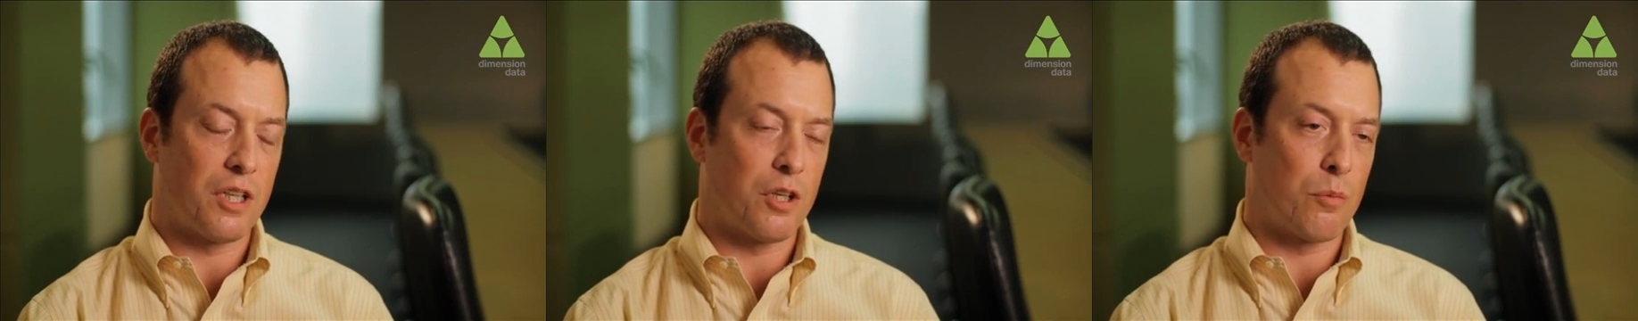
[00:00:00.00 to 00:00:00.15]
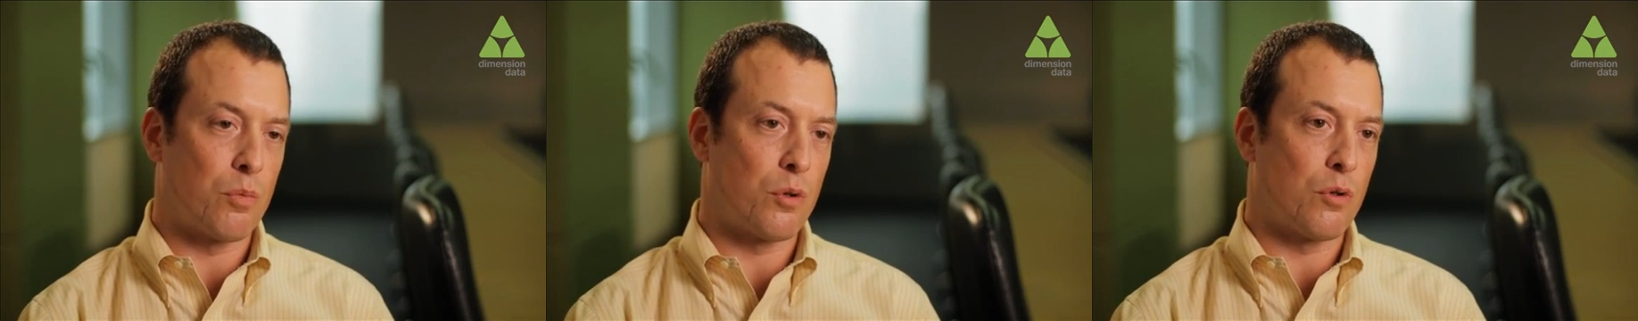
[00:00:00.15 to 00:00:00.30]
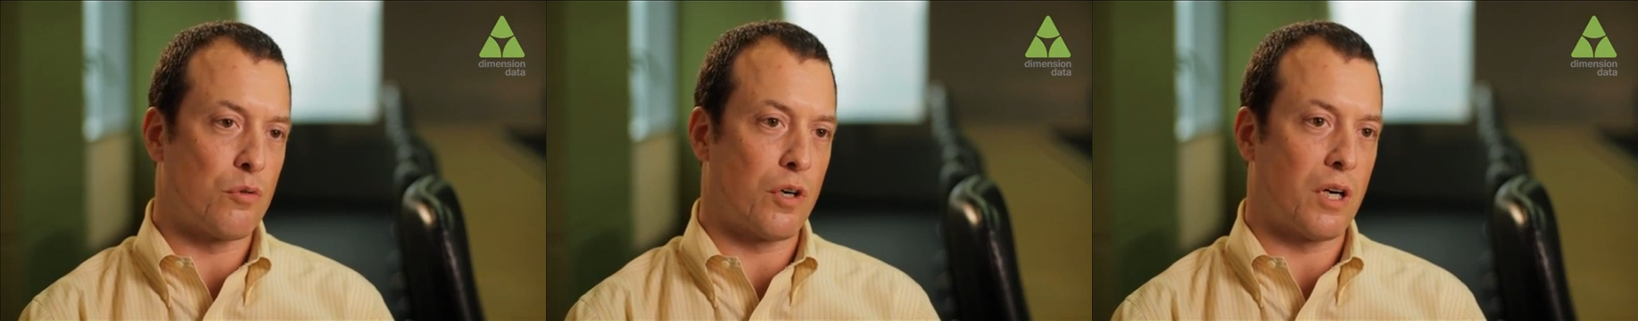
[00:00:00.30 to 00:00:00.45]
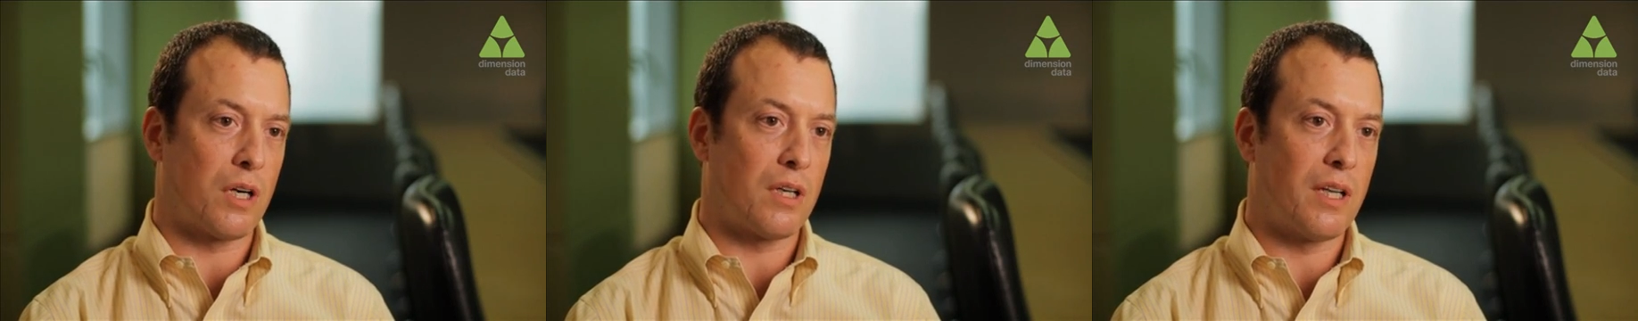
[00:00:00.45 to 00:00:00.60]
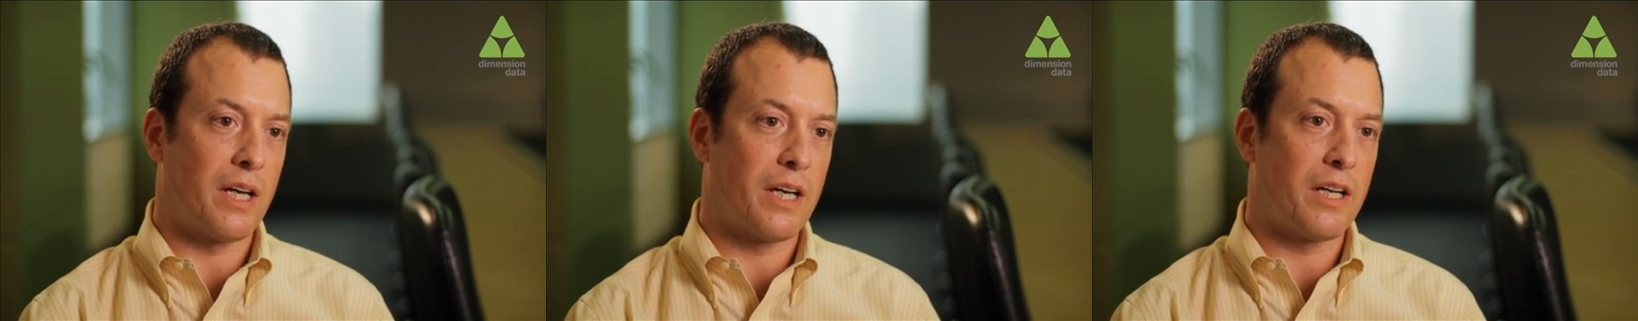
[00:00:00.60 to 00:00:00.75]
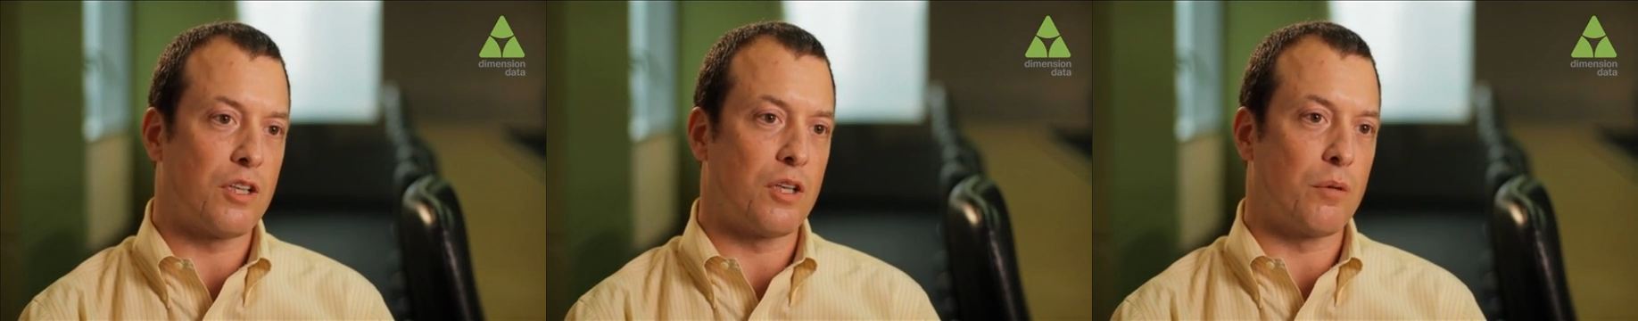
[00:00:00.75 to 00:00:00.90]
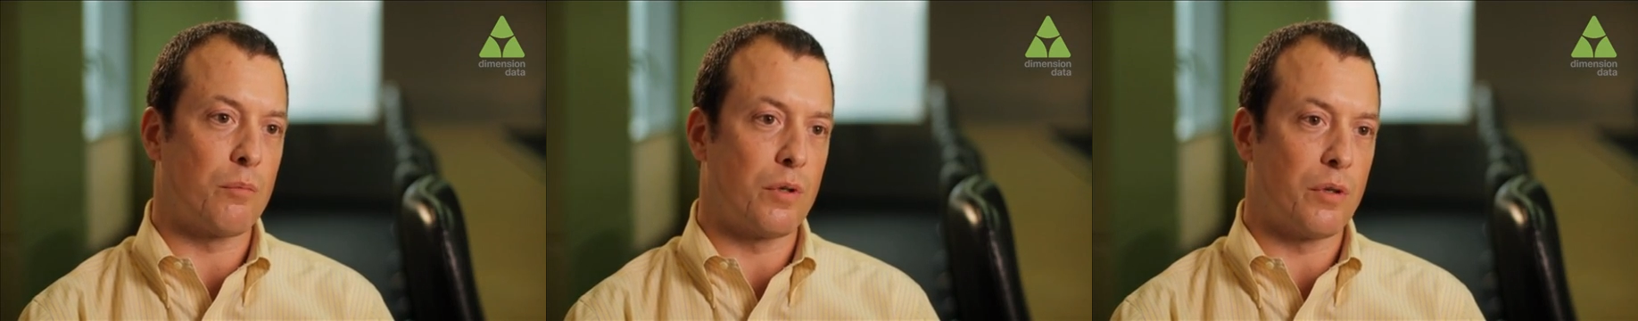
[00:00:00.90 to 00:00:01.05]
and improve our
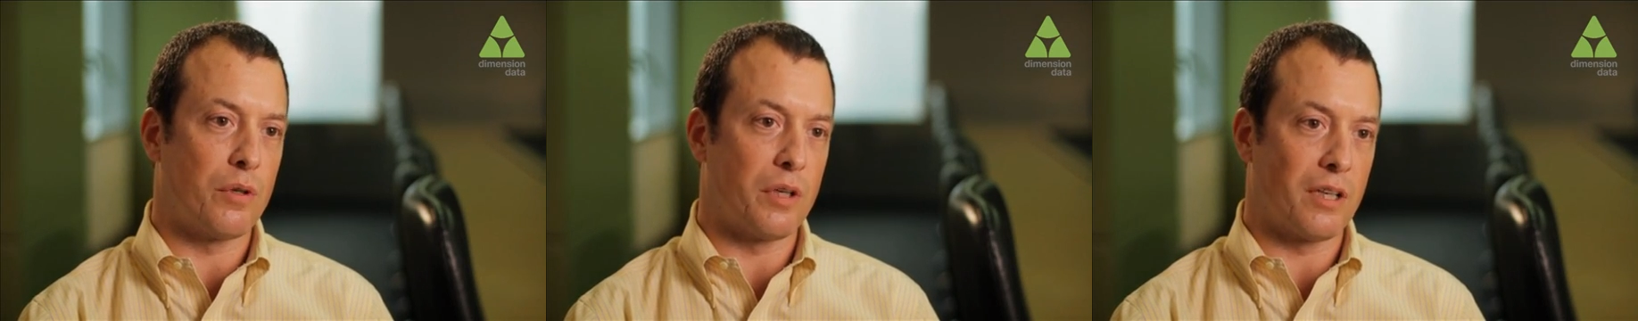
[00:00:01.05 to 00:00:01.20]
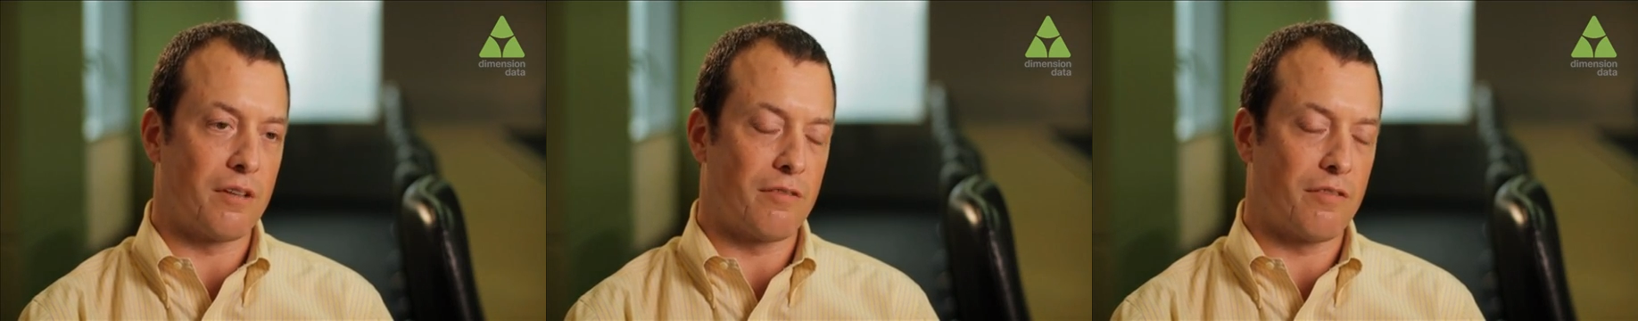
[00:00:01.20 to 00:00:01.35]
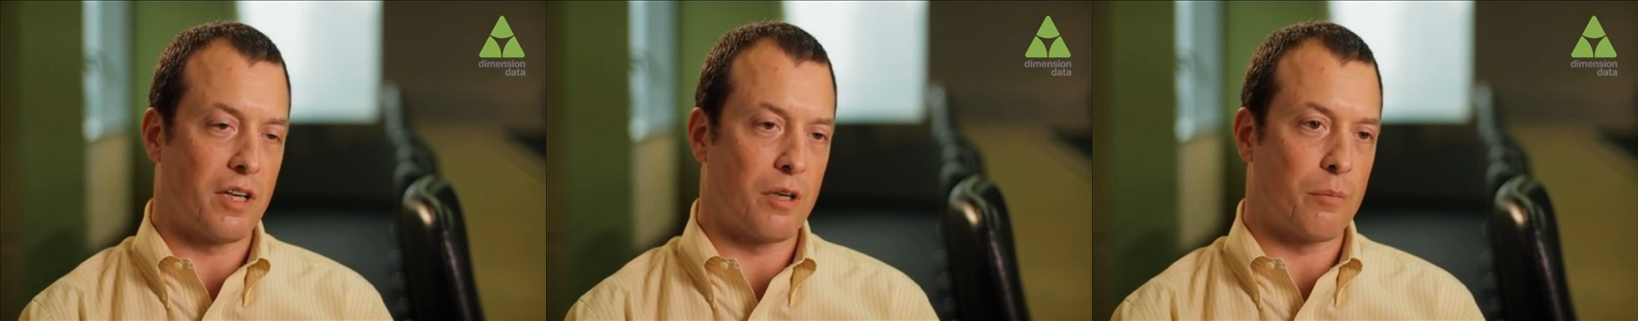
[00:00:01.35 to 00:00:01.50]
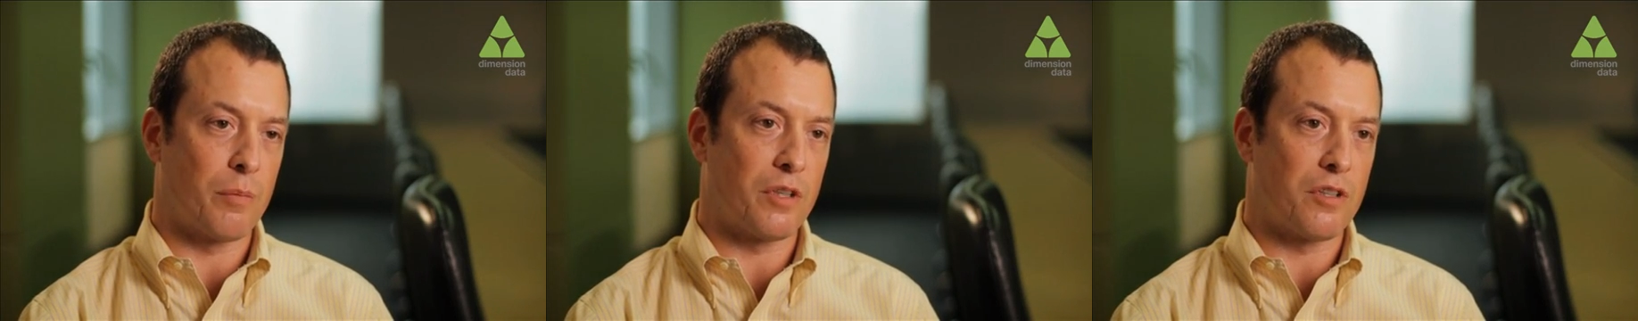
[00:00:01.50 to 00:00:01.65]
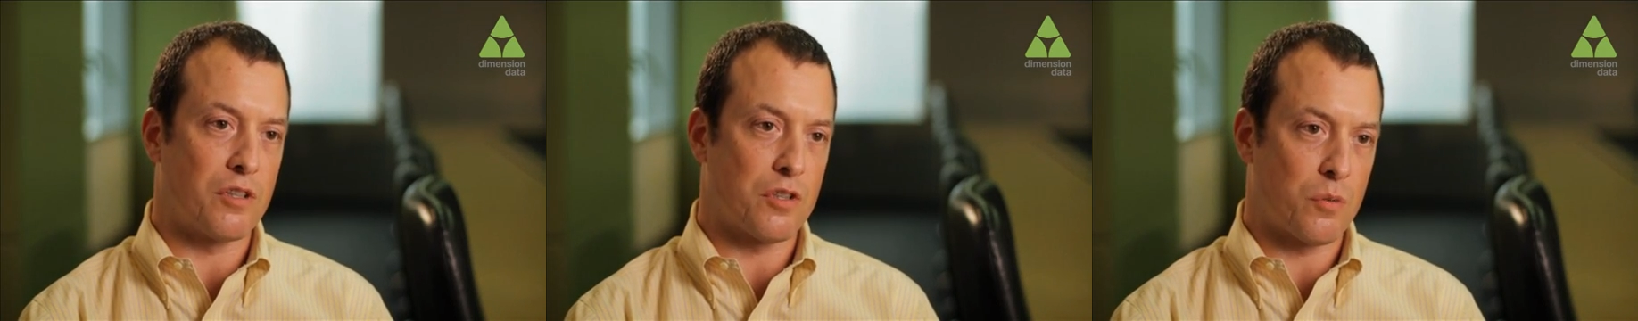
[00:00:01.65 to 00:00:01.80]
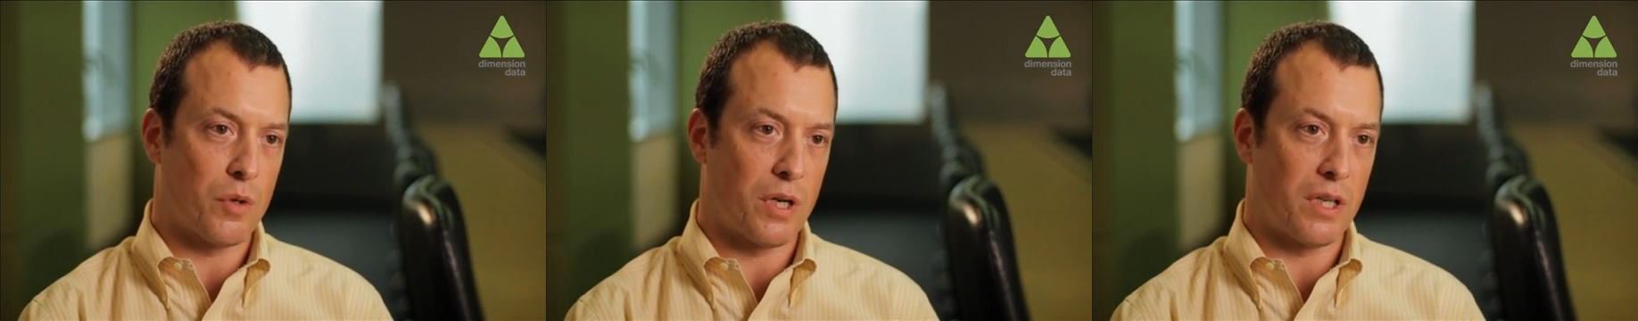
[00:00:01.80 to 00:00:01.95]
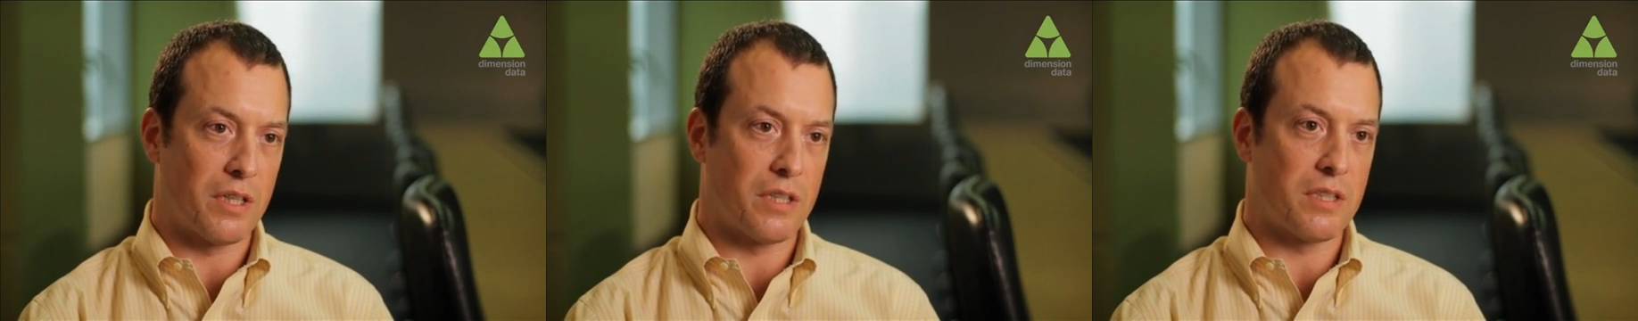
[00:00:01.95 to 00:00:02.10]
client computing environment as
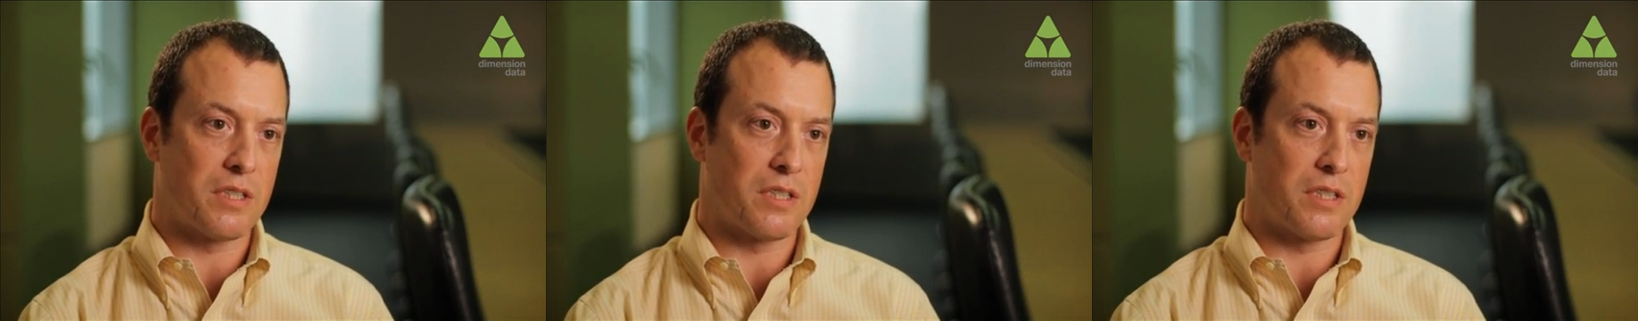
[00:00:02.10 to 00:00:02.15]
well